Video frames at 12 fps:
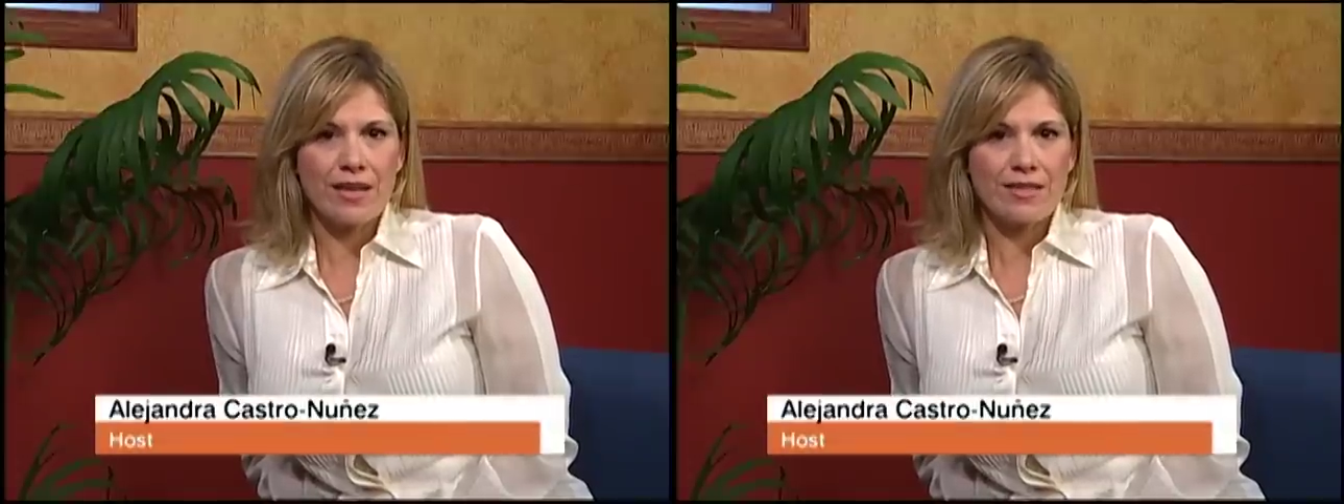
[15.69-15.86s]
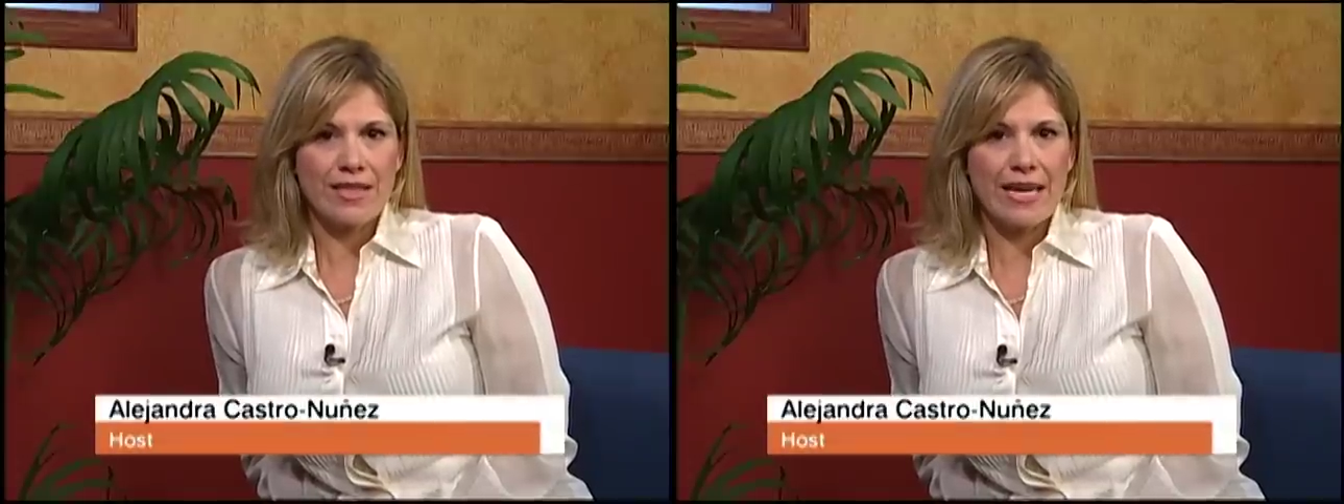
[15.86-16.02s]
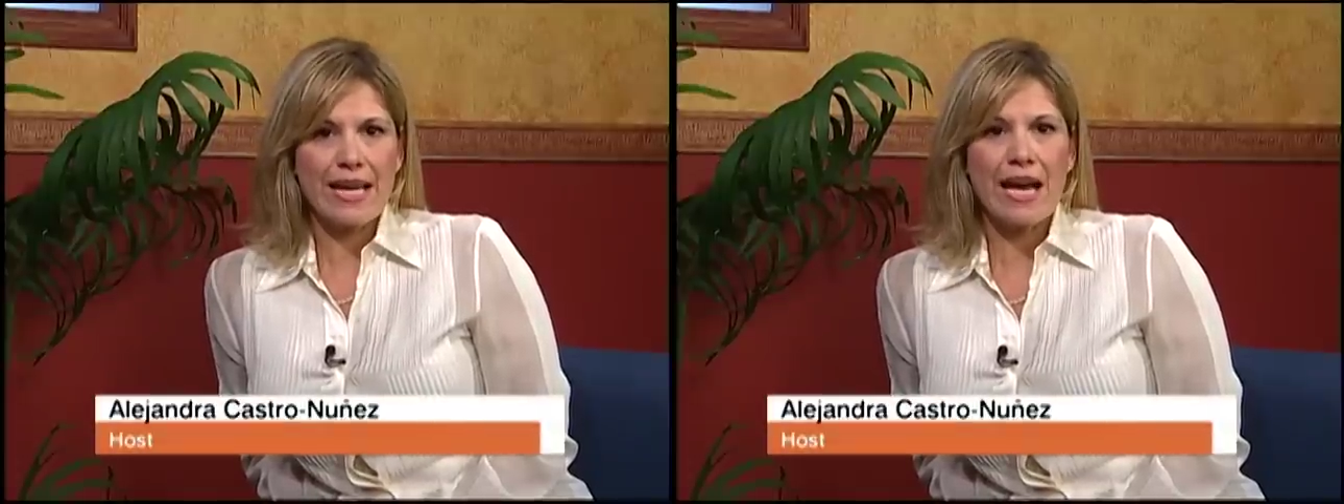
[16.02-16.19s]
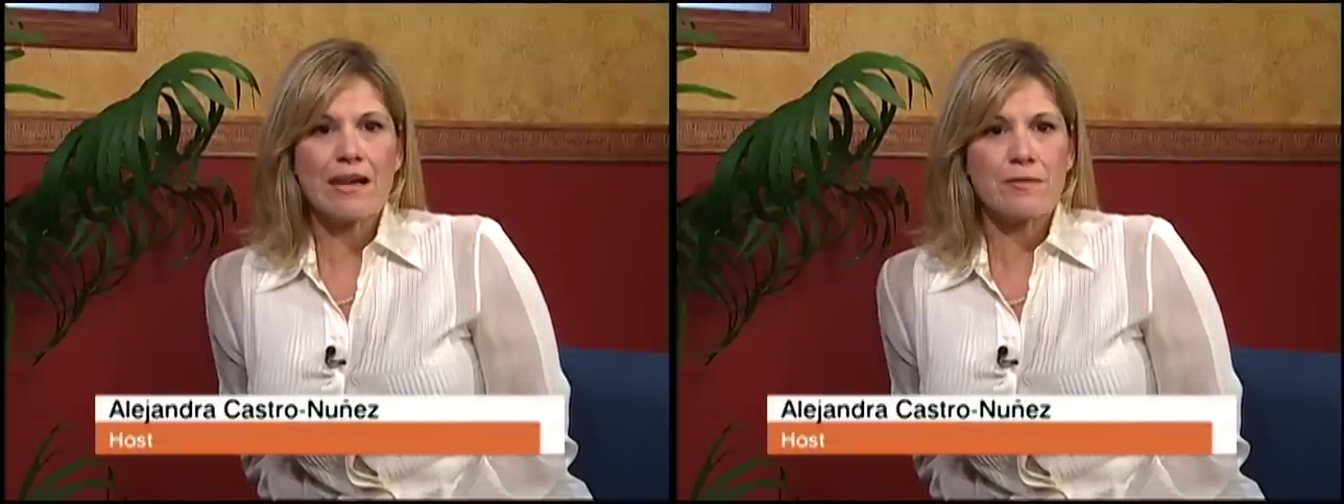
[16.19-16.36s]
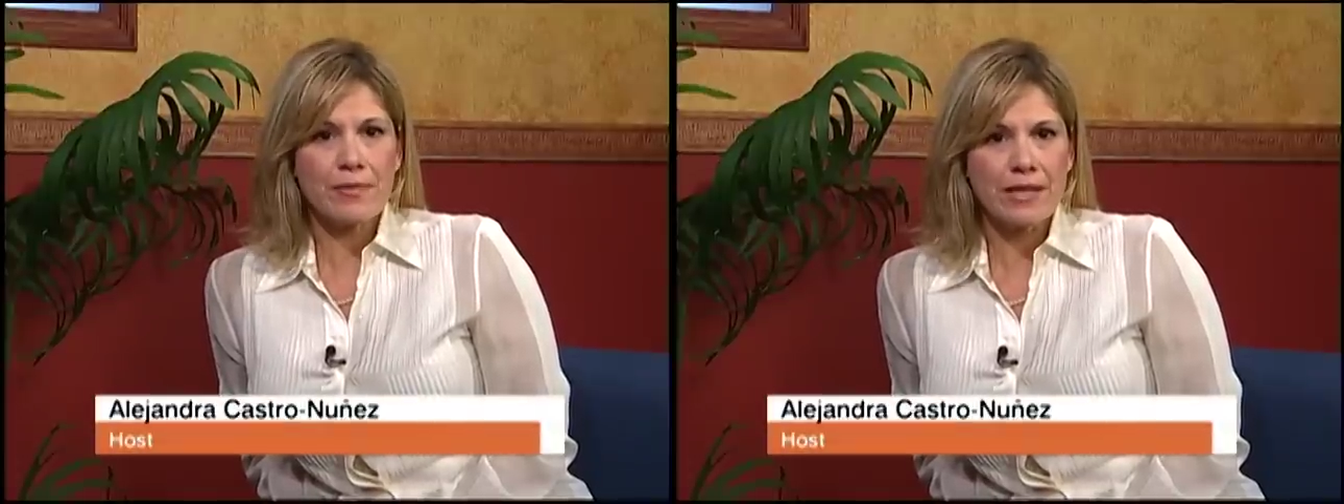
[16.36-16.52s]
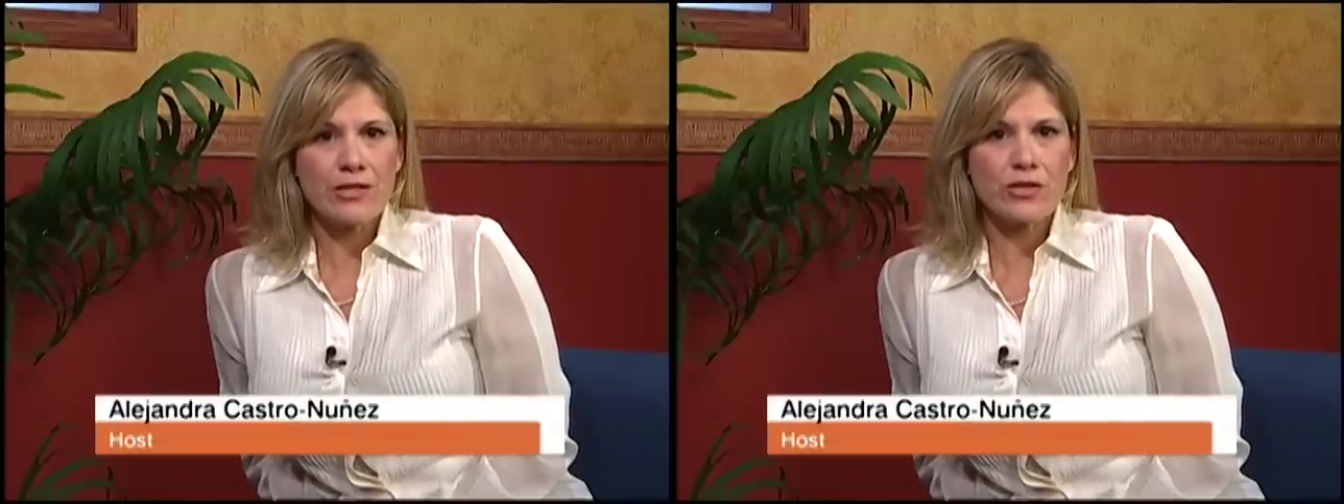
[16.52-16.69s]
Today I
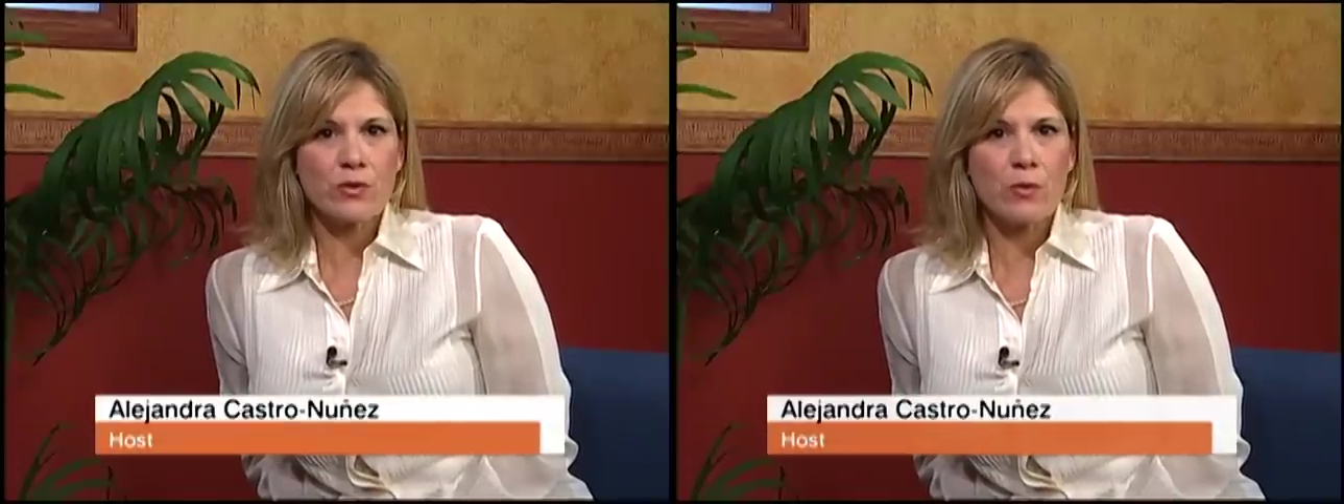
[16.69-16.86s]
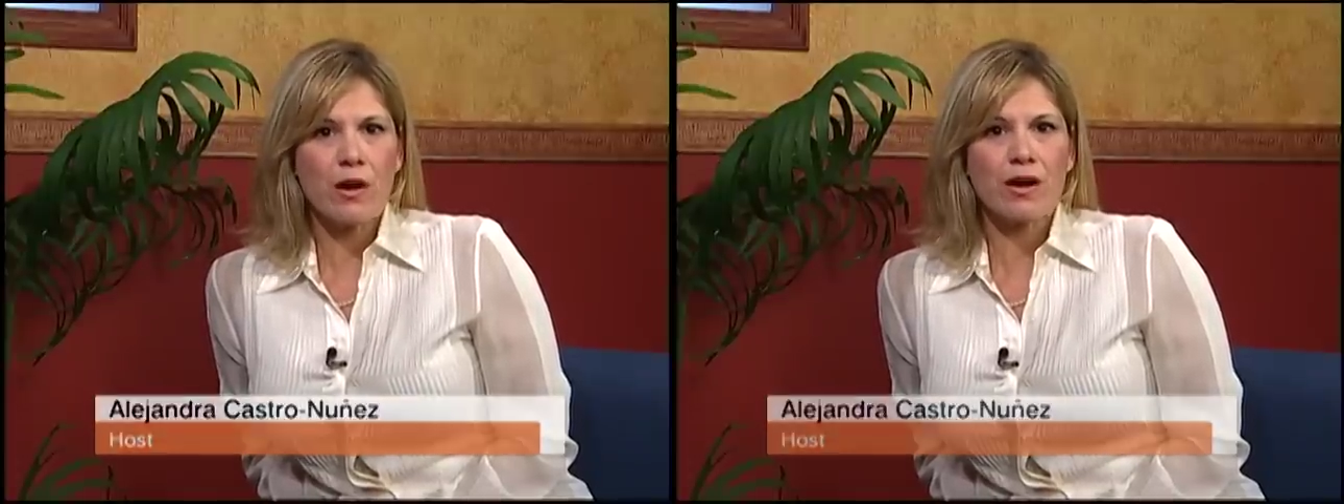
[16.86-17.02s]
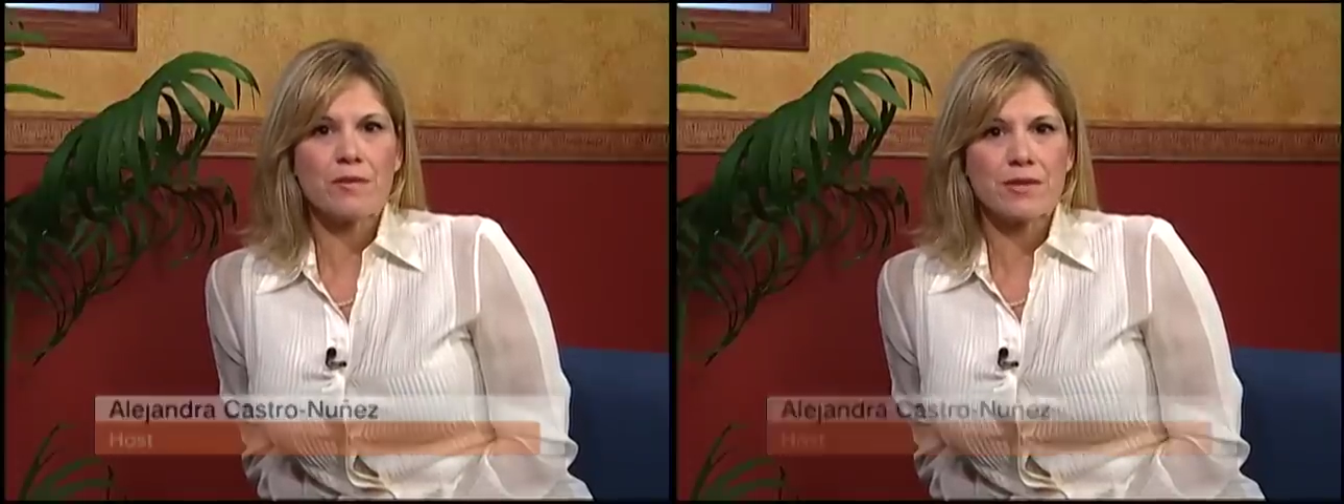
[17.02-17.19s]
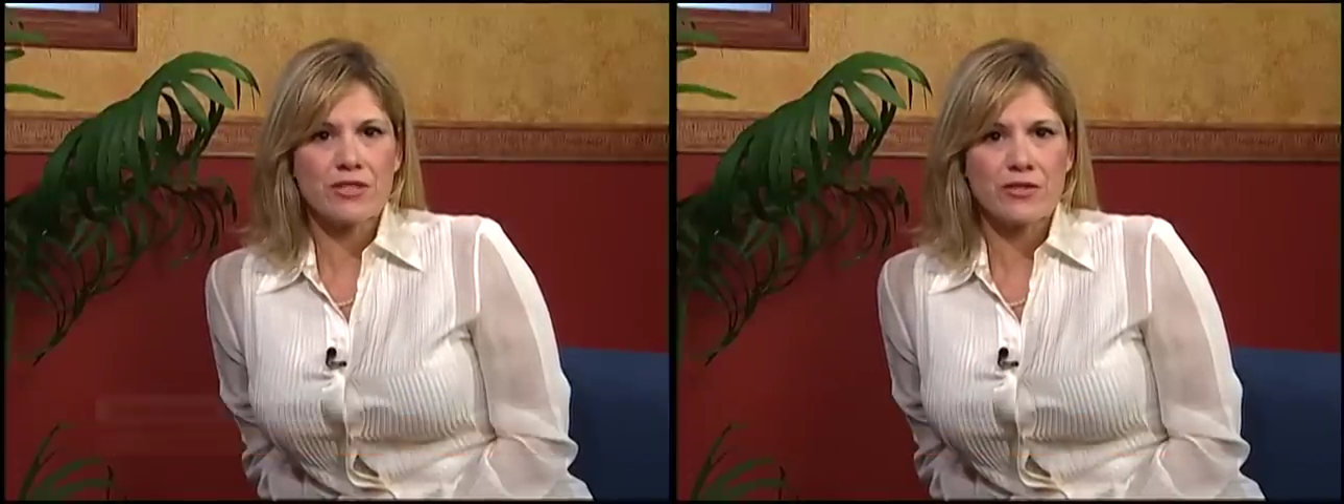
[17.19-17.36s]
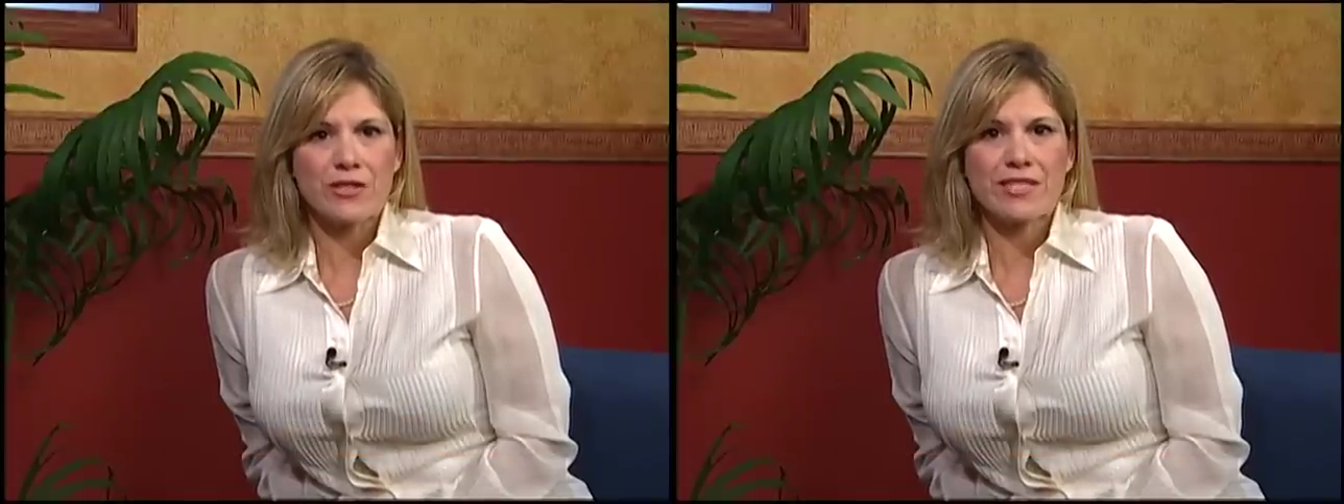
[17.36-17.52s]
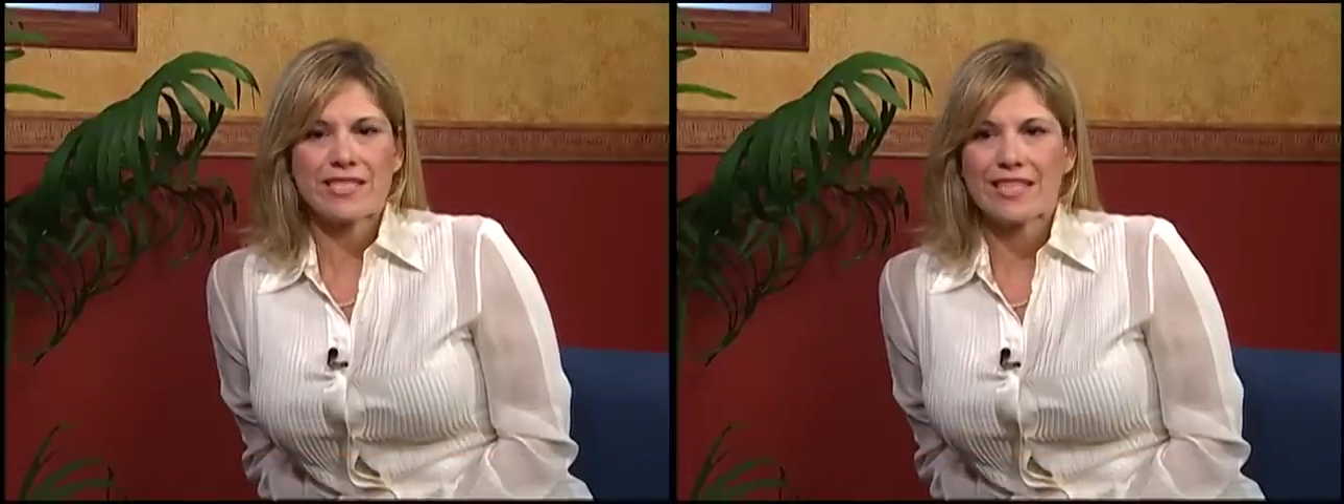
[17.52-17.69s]
am pleased to welcome
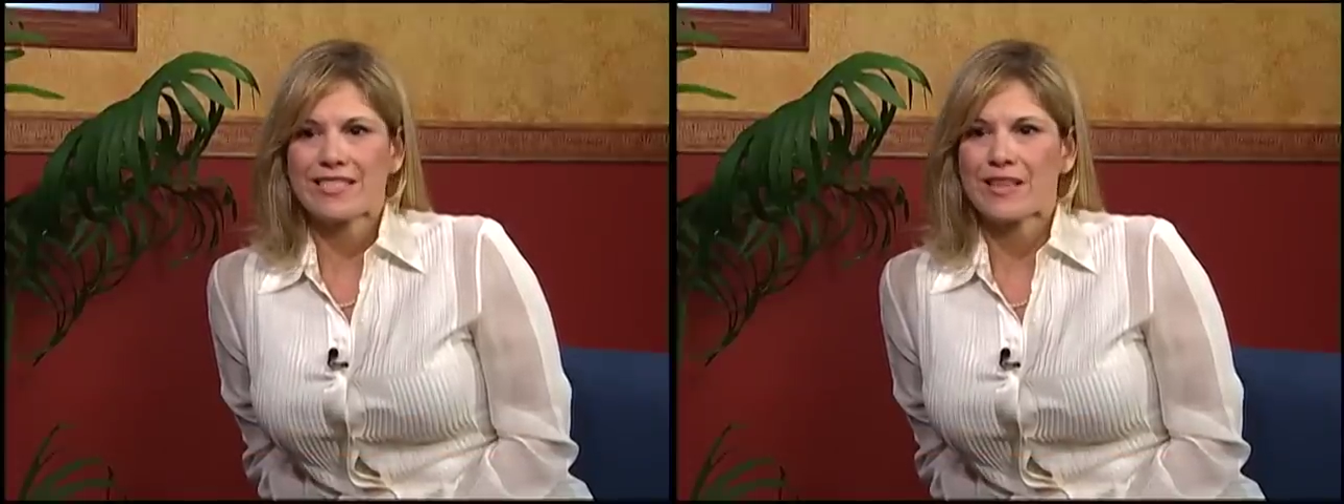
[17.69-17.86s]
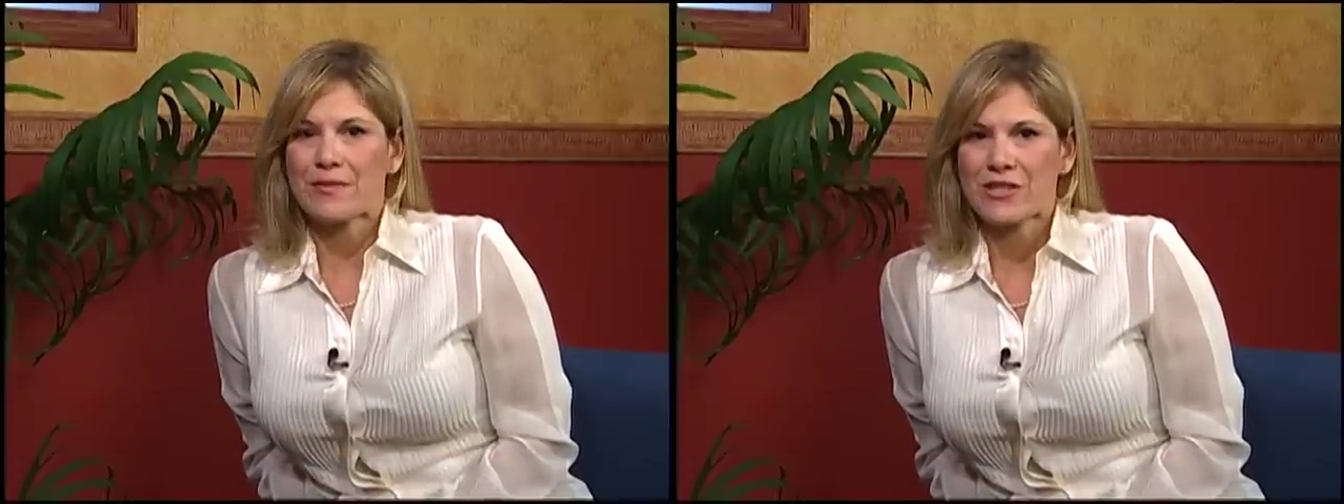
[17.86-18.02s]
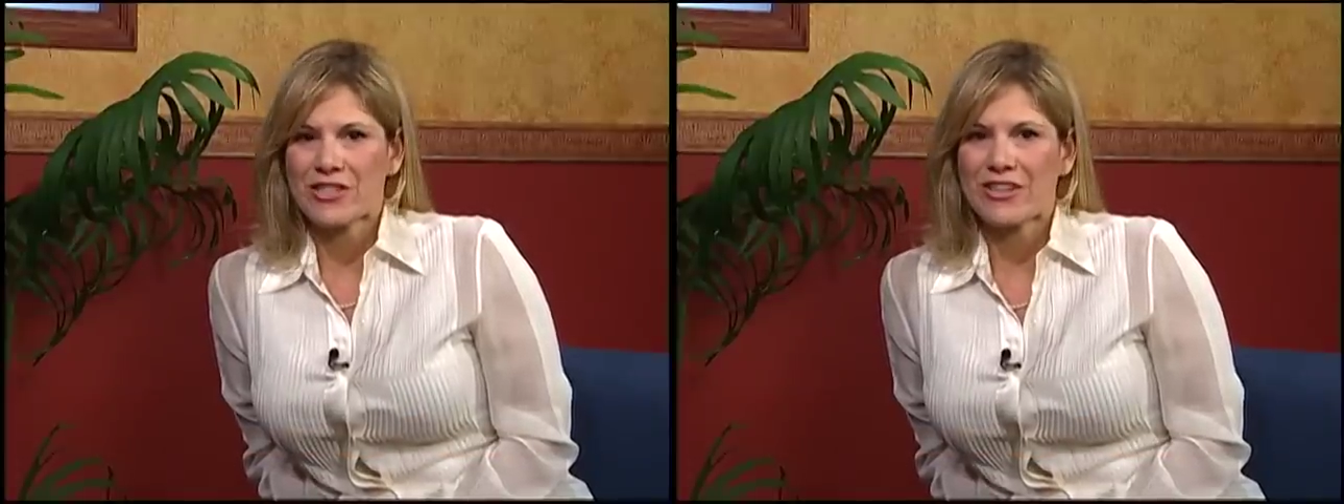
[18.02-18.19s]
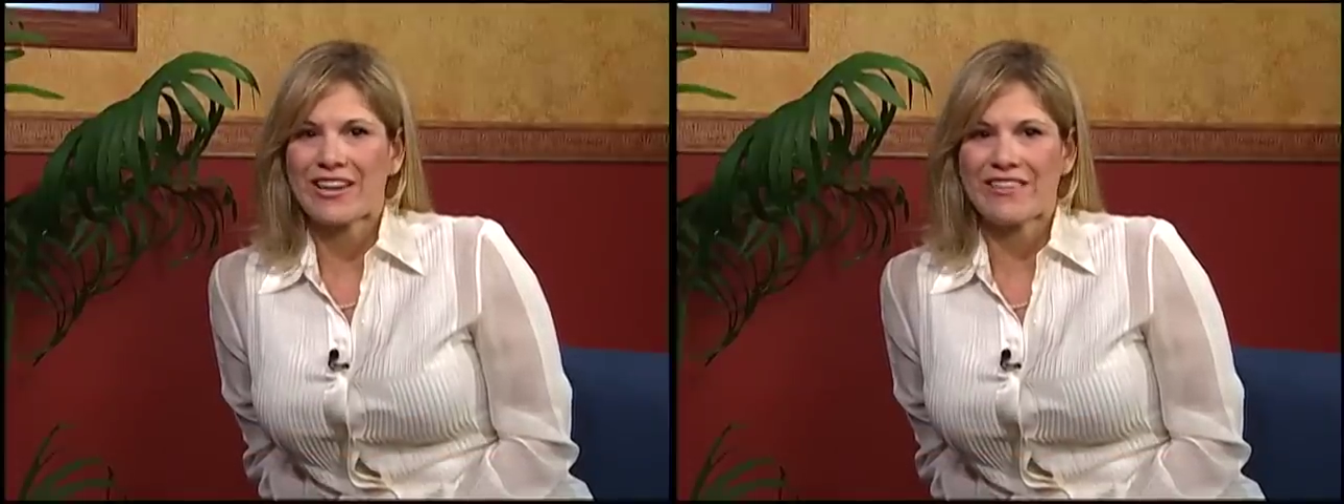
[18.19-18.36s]
District 6 Commissioner